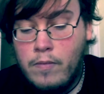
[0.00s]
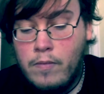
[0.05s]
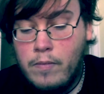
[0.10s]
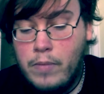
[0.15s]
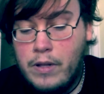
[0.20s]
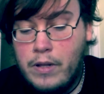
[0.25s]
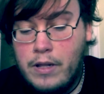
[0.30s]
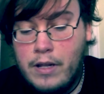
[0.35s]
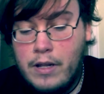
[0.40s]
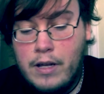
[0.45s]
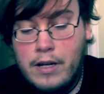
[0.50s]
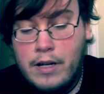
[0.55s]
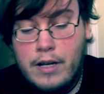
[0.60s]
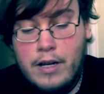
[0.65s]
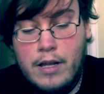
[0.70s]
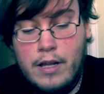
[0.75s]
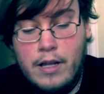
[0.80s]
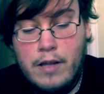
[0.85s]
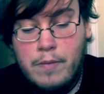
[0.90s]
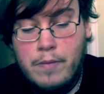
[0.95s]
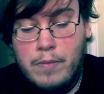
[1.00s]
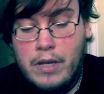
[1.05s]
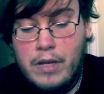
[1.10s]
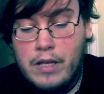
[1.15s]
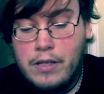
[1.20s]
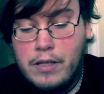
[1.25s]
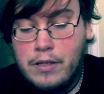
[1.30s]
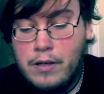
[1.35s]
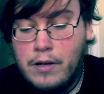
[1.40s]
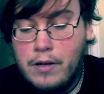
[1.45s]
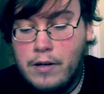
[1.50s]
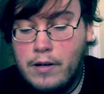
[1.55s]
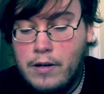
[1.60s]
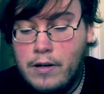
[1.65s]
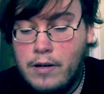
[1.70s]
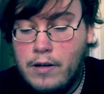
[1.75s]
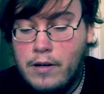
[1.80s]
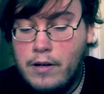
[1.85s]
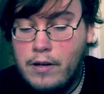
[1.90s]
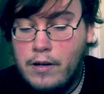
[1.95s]
but none had hit me as
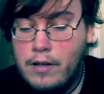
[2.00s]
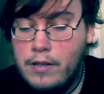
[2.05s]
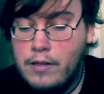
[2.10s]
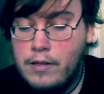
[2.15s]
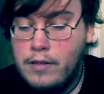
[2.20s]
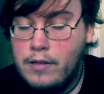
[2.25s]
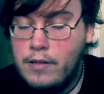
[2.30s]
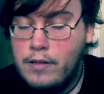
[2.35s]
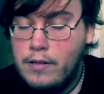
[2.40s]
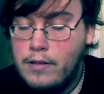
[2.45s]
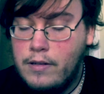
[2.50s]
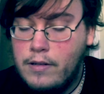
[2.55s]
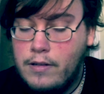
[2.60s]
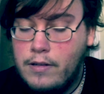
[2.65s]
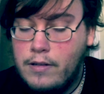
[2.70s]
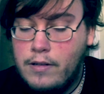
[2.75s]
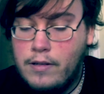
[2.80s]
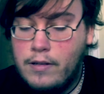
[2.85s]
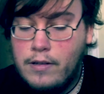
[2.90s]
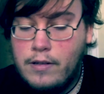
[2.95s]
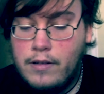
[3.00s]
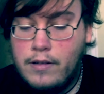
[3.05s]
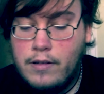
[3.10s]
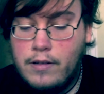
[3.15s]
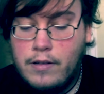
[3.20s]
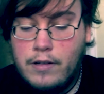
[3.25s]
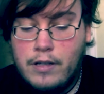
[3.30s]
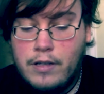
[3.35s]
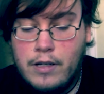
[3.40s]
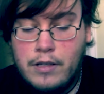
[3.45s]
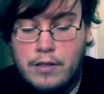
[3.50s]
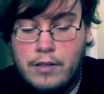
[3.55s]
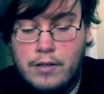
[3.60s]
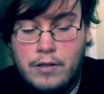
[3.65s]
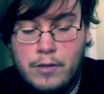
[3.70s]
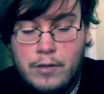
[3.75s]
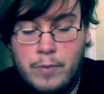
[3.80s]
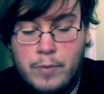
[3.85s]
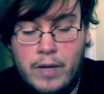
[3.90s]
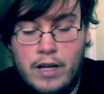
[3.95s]
hard as
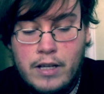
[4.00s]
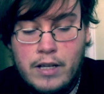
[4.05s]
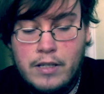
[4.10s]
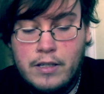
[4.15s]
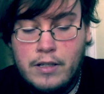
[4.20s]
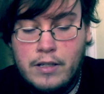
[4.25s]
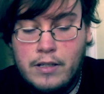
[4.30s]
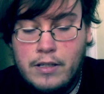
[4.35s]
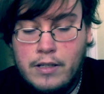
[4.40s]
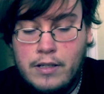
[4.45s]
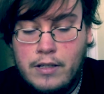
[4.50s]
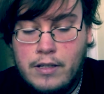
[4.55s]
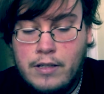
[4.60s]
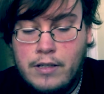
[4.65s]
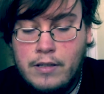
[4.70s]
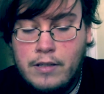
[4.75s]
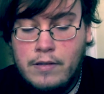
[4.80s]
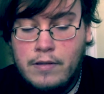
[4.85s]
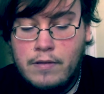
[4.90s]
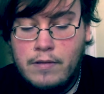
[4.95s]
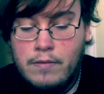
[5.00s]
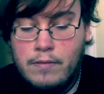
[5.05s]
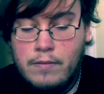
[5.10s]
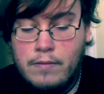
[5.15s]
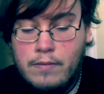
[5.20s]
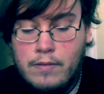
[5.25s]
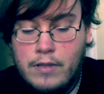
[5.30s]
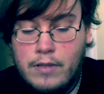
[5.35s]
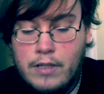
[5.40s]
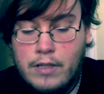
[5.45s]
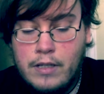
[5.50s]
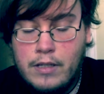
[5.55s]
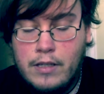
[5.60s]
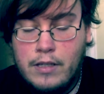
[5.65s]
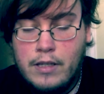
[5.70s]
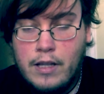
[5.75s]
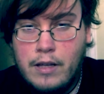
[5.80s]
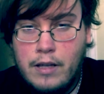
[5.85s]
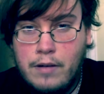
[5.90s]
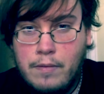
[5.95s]
Chester's passing did since
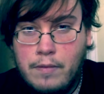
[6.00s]
then.